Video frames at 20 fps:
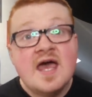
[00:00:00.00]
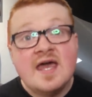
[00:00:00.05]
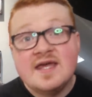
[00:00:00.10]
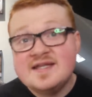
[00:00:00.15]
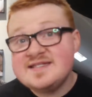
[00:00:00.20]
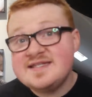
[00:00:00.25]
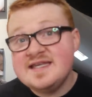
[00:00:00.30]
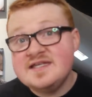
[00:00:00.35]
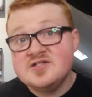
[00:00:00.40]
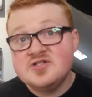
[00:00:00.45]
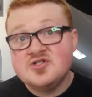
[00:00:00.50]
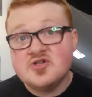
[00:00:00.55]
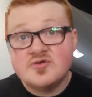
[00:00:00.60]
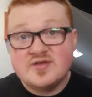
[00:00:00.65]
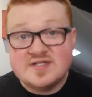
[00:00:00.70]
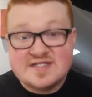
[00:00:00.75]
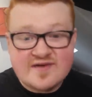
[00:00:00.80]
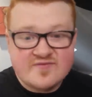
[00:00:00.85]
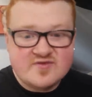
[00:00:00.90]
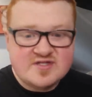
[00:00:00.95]
His season
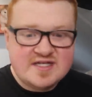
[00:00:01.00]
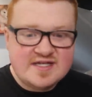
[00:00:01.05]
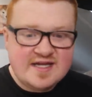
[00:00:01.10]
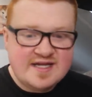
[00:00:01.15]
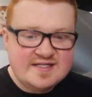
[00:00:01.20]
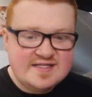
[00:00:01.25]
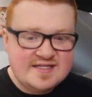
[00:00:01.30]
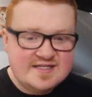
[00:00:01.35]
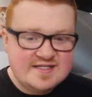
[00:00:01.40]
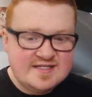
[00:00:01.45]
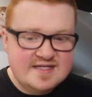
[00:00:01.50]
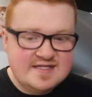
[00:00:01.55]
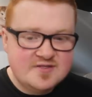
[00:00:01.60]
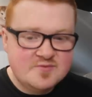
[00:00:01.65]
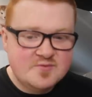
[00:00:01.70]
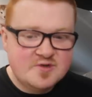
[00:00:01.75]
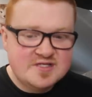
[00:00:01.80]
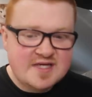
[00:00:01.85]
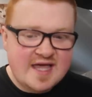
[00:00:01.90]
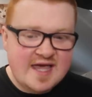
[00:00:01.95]
during the 17-18
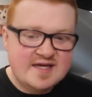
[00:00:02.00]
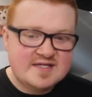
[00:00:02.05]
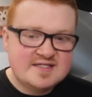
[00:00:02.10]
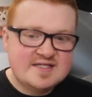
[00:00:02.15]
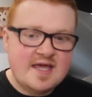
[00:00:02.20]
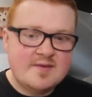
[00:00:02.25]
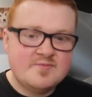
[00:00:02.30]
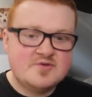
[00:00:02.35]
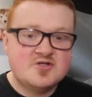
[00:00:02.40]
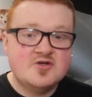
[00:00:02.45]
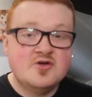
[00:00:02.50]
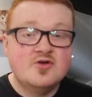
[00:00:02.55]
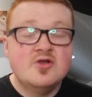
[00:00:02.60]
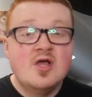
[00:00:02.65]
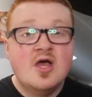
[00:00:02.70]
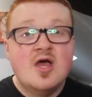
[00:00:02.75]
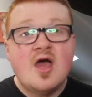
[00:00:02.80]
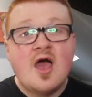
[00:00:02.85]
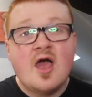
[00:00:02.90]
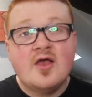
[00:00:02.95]
season was
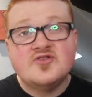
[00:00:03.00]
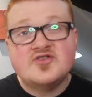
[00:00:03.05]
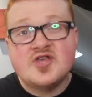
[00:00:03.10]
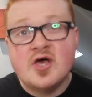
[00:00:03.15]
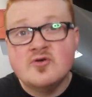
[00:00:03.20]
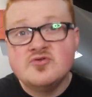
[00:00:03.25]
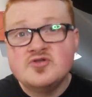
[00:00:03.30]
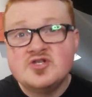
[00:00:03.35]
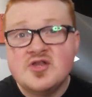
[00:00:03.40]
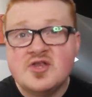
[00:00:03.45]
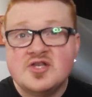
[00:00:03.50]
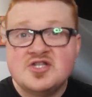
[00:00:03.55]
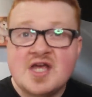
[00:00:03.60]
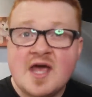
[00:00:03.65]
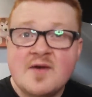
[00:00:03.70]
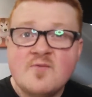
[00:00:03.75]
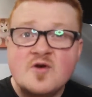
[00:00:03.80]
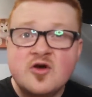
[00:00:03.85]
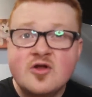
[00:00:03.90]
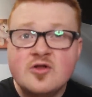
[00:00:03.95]
exceptional. And so, to the
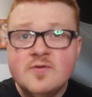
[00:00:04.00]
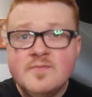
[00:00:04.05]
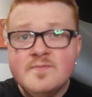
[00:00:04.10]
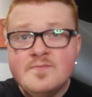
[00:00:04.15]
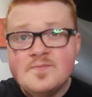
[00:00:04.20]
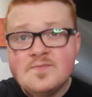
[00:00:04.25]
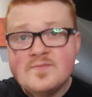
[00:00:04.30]
general,